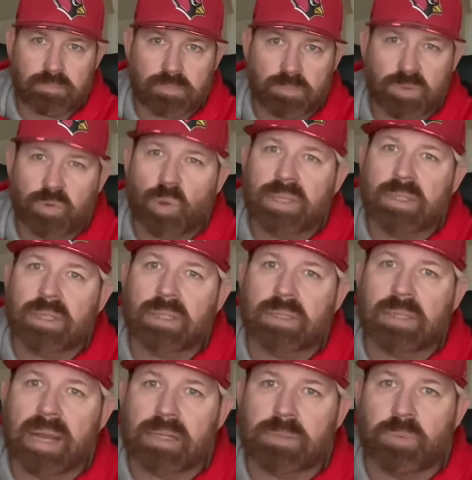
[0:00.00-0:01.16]
before he took his
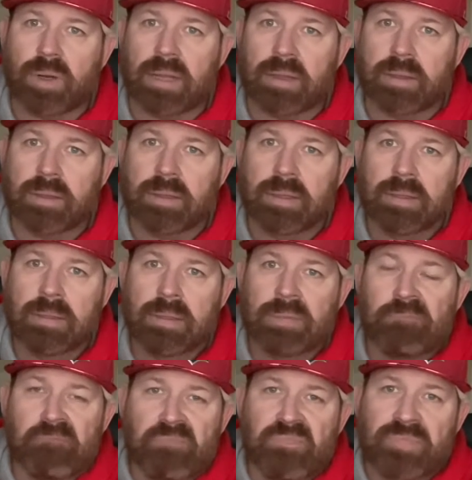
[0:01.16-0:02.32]
last breath.
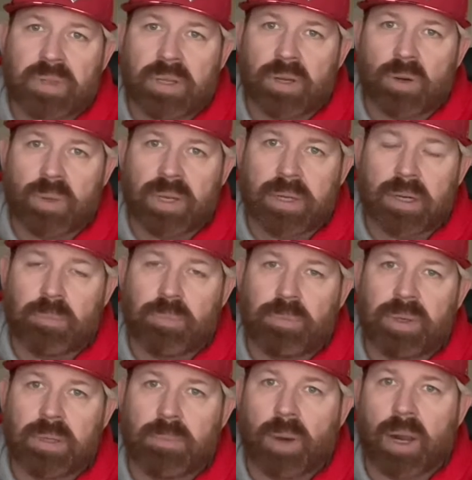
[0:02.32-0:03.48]
You know, we ended up
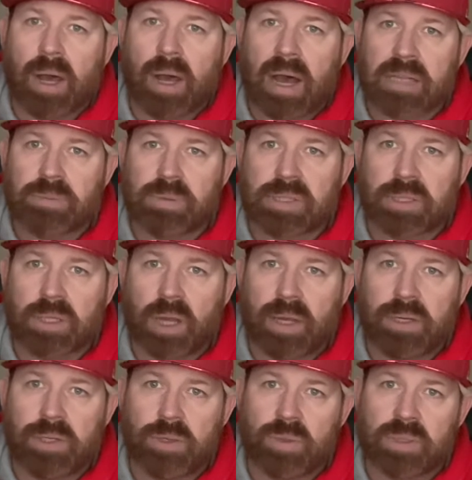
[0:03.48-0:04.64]
putting him on hospice and all
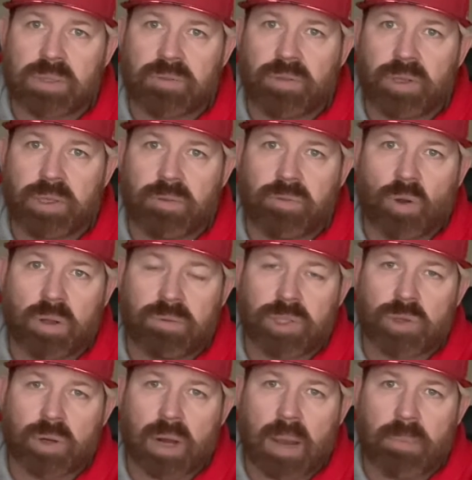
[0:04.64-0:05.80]
they do is fill you full of a
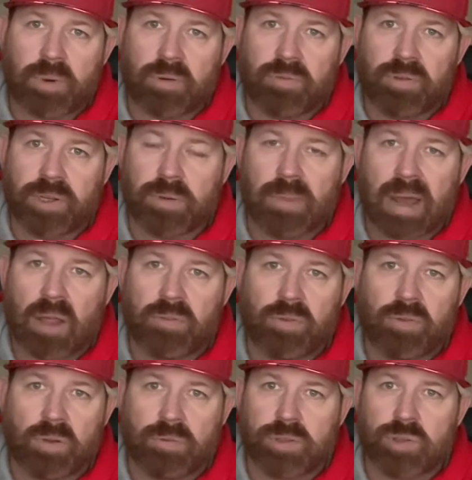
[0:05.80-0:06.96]
dropper, fill your mouth
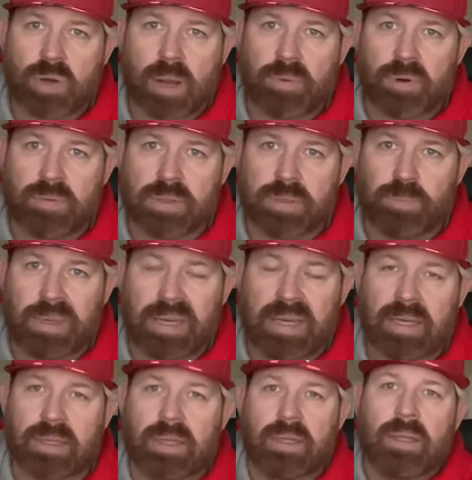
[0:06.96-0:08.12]
full of a dropper of this
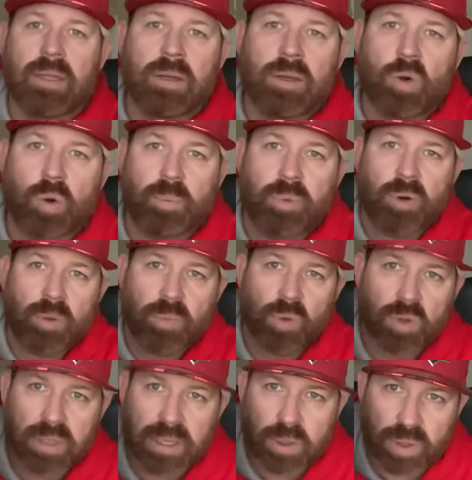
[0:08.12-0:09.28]
pink or purple
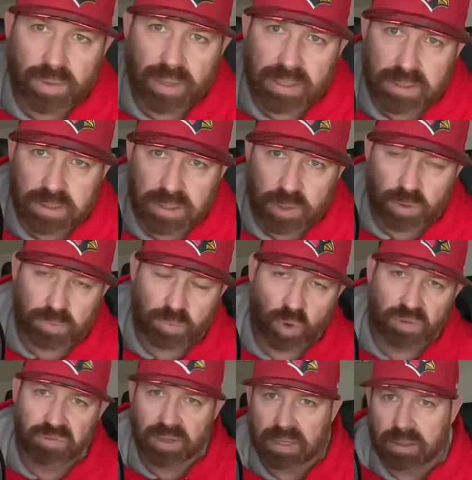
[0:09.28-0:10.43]
liquid that's liquid
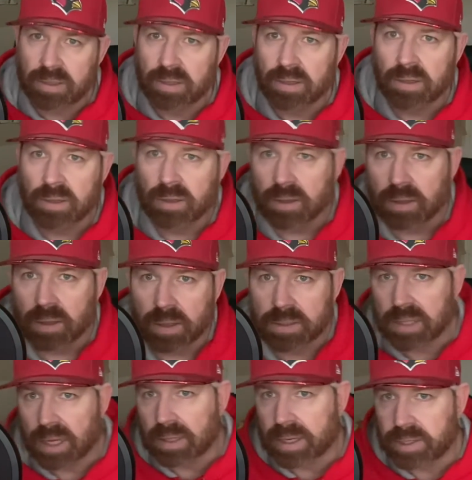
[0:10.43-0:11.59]
morphine. It's
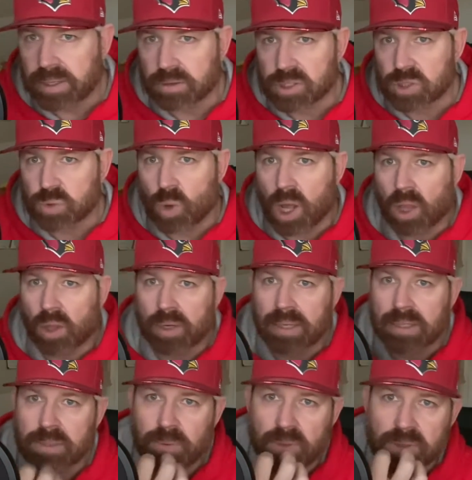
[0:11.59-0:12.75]
not like you're swallowing it.
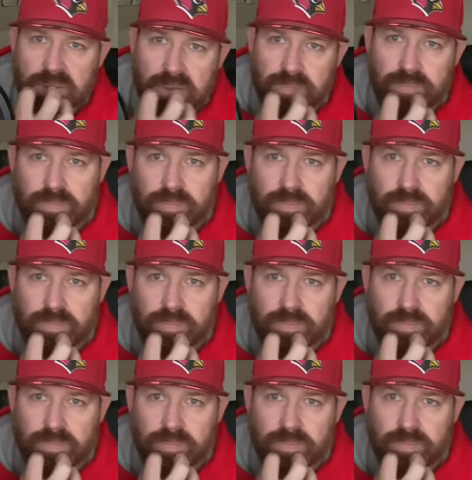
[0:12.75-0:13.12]
It's supposed to